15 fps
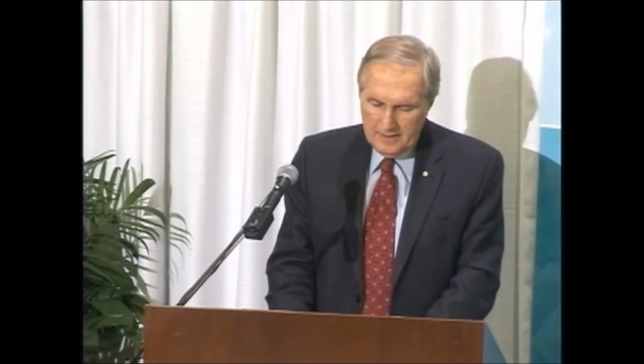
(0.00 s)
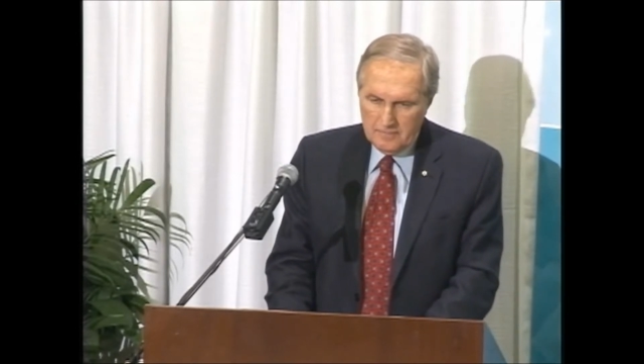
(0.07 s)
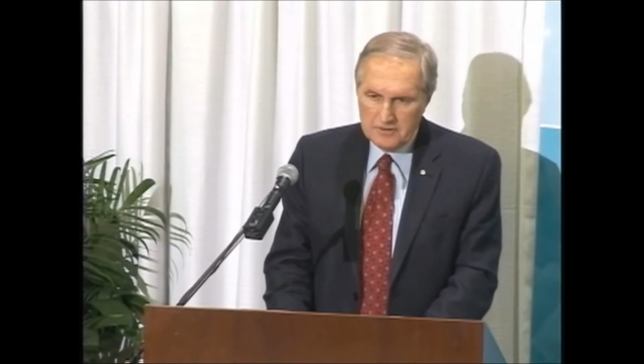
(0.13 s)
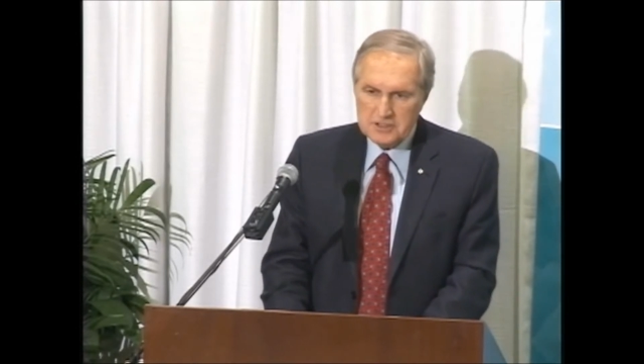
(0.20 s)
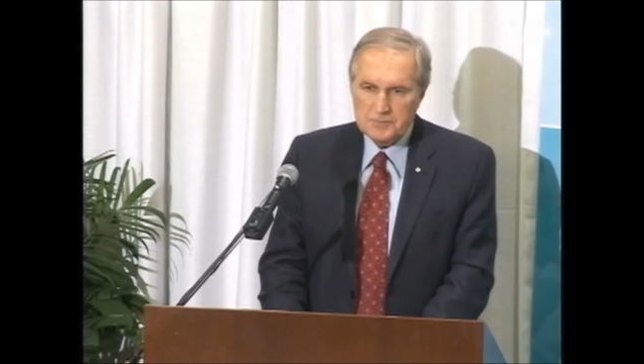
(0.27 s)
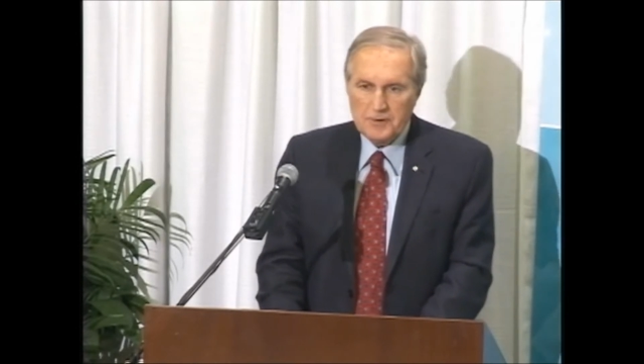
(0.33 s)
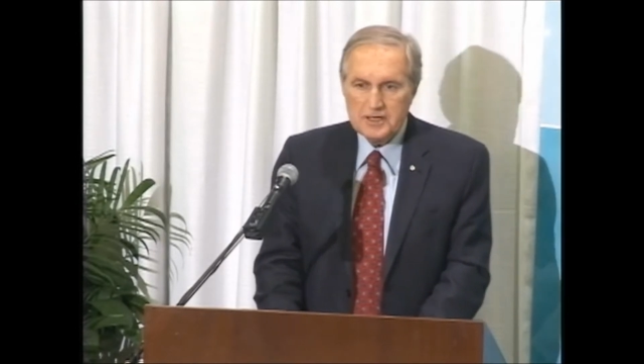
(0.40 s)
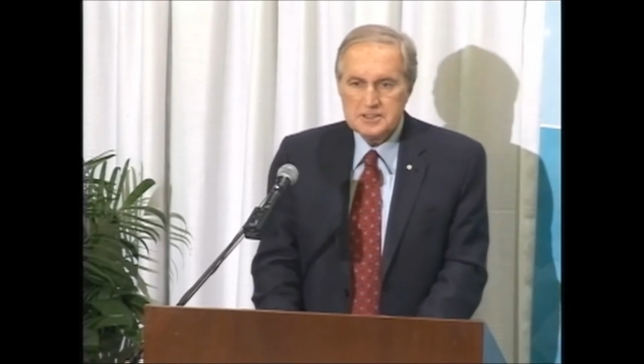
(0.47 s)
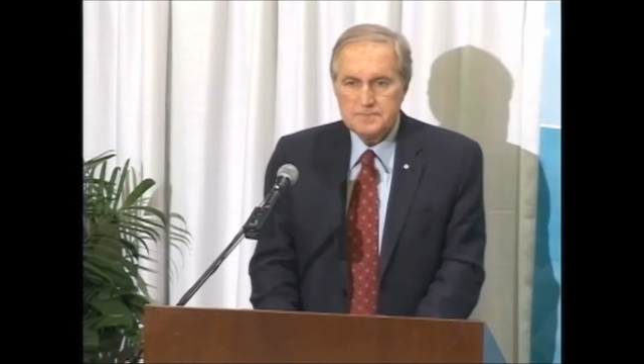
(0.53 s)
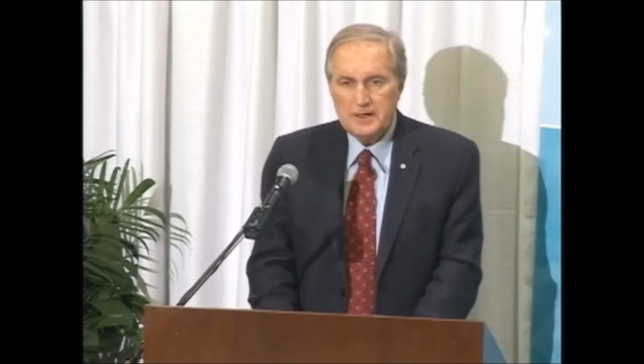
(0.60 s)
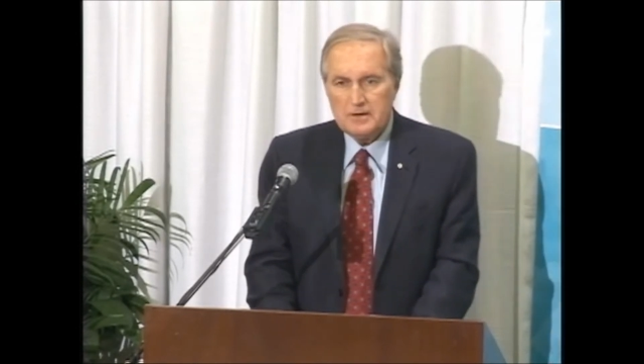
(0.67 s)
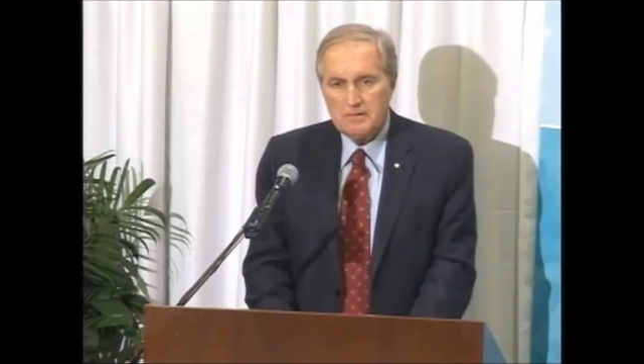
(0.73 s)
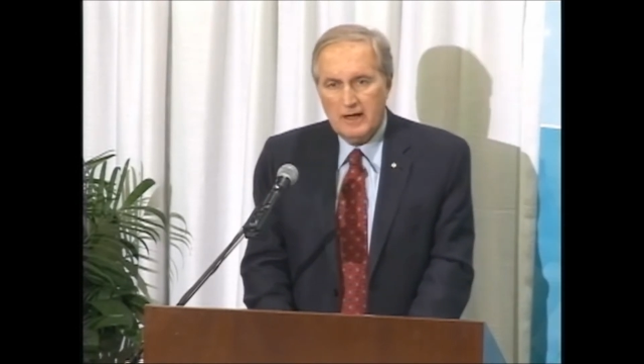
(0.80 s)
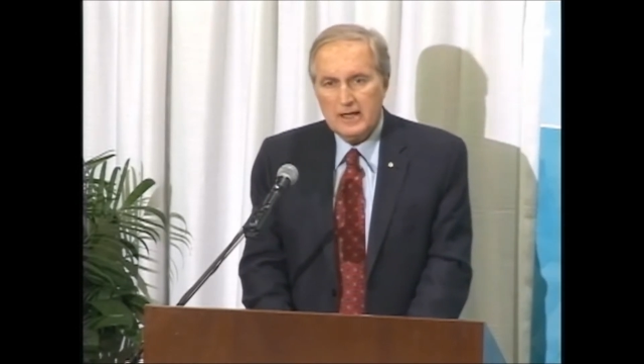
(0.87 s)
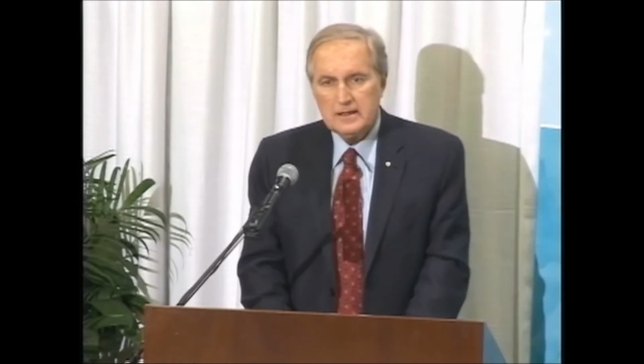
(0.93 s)
Which brings me
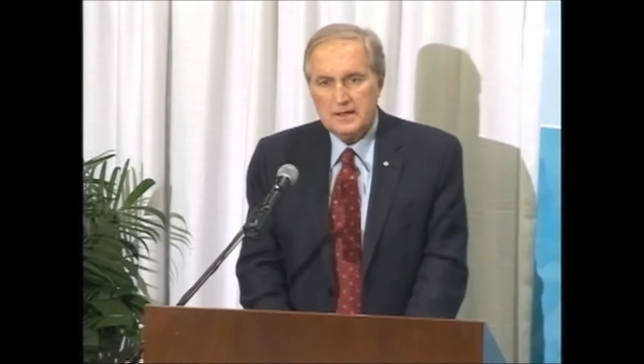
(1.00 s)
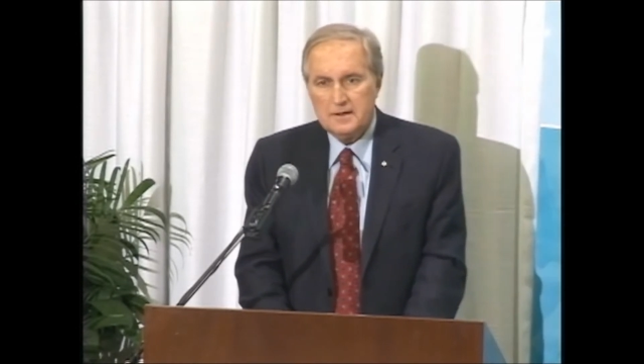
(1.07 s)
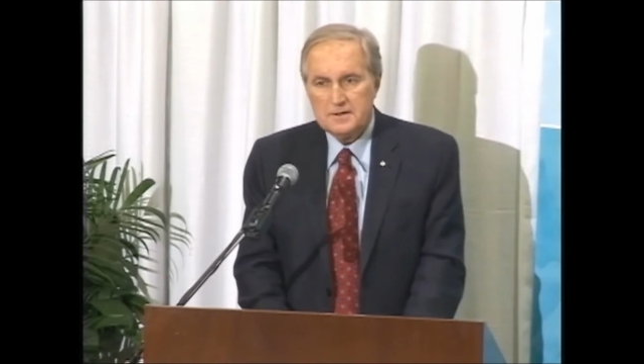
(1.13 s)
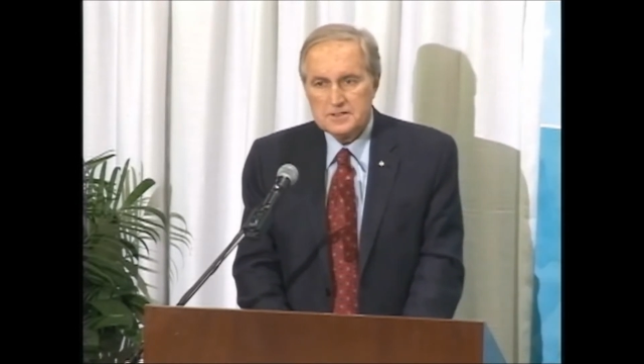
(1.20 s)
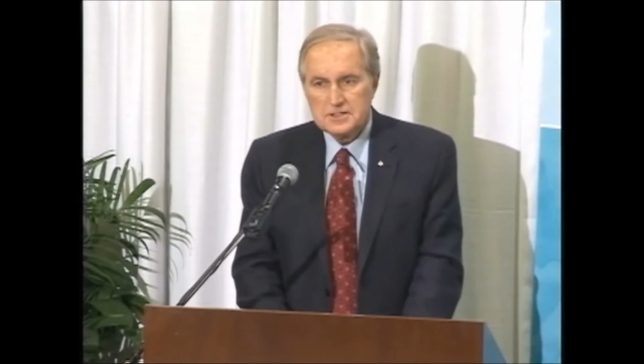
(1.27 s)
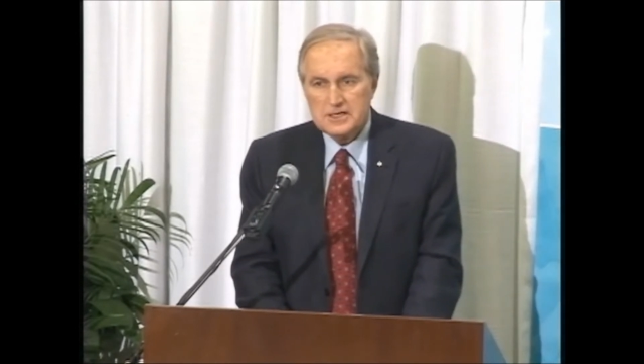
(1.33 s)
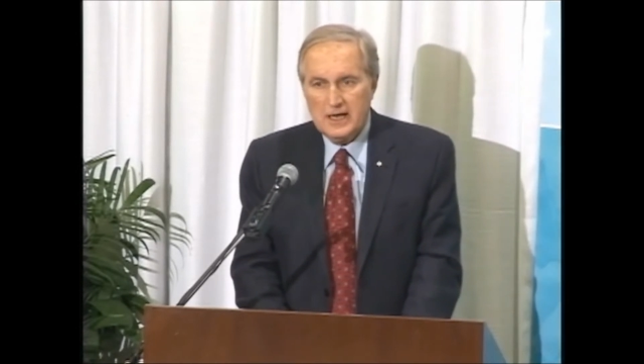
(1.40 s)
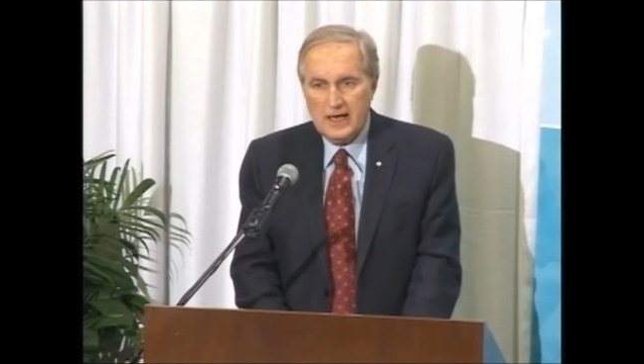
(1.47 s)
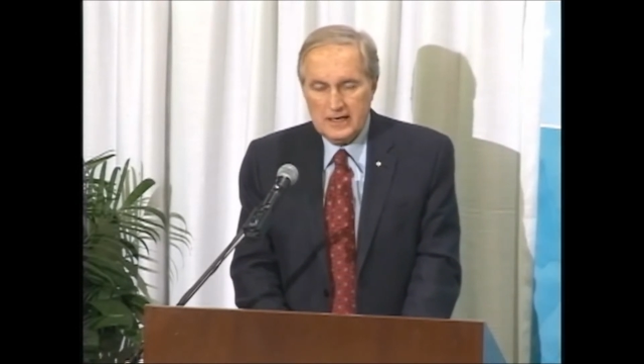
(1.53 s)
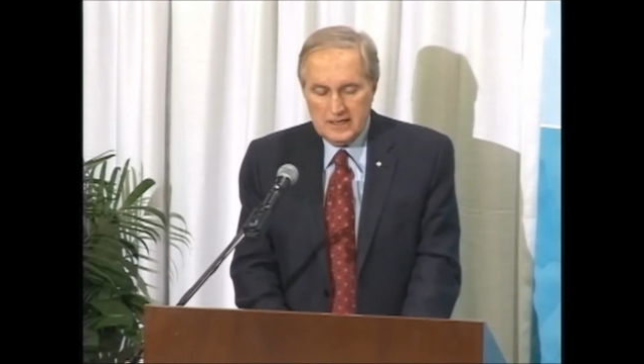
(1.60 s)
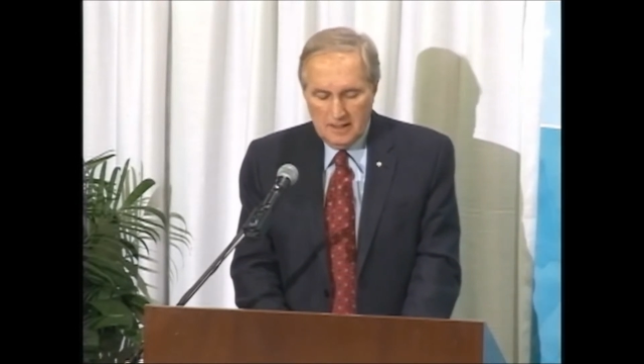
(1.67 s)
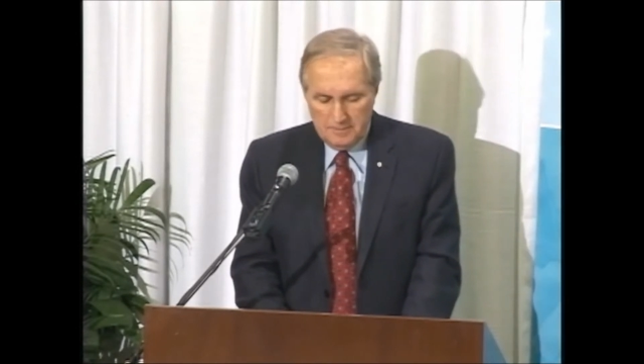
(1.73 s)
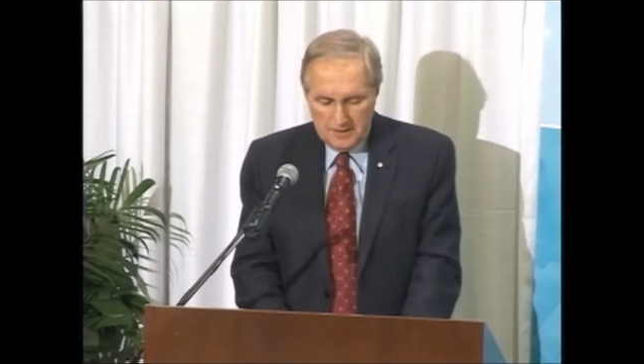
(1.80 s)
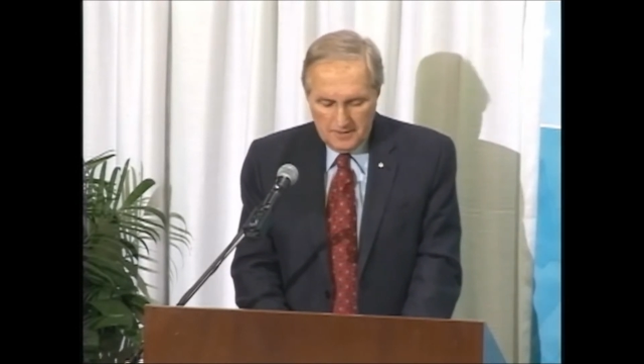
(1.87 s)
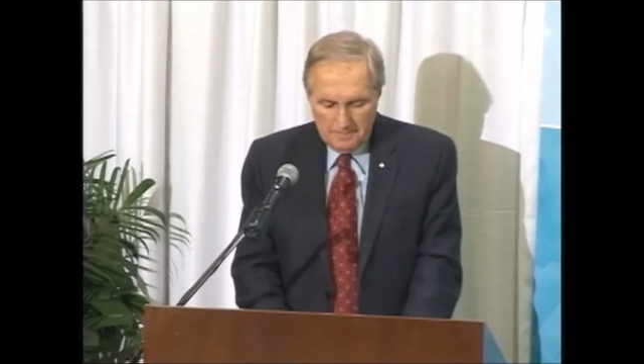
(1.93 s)
directly to the
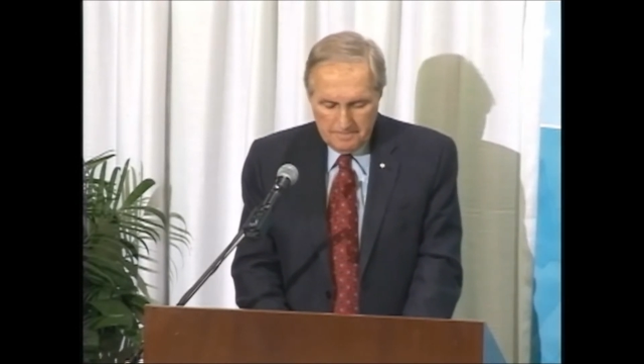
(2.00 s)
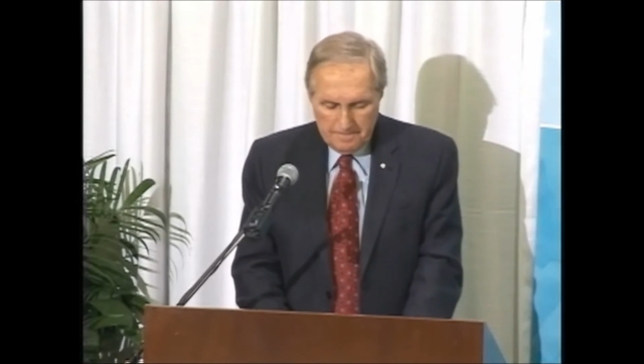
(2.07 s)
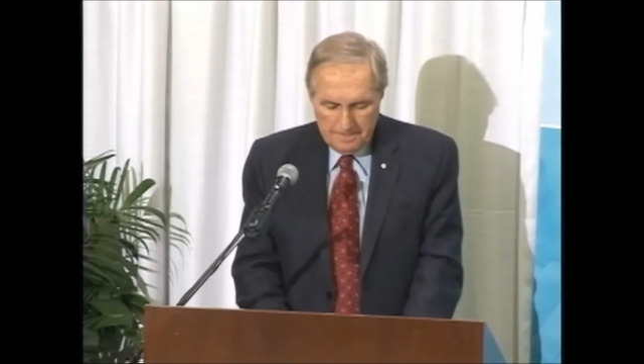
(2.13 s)
CIW.